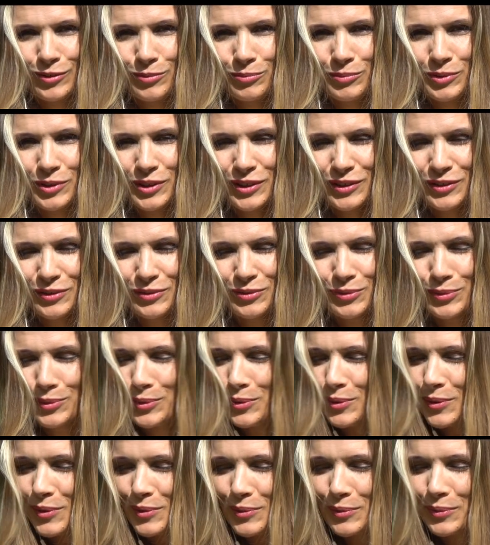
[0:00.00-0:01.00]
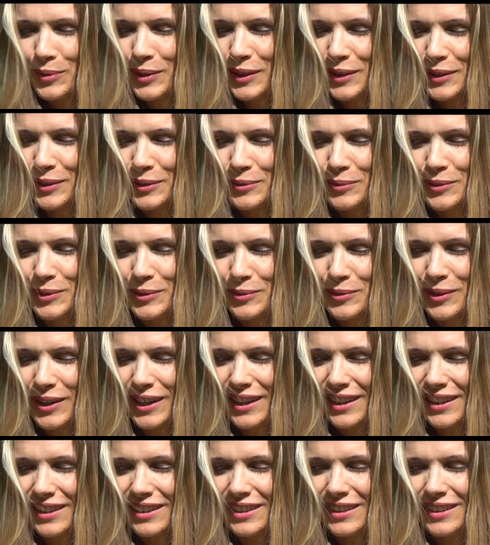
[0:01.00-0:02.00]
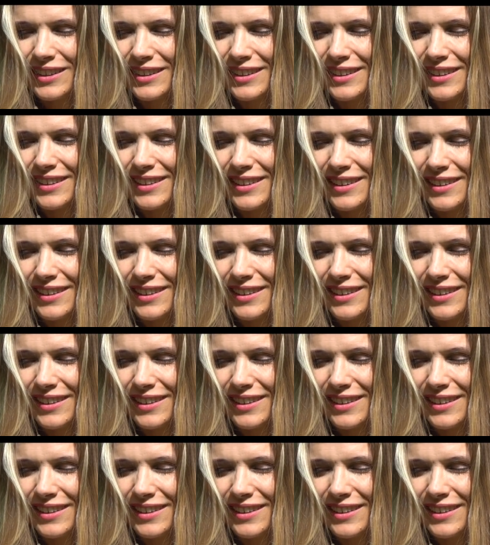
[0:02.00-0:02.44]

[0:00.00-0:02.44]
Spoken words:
Because through the will, we rarely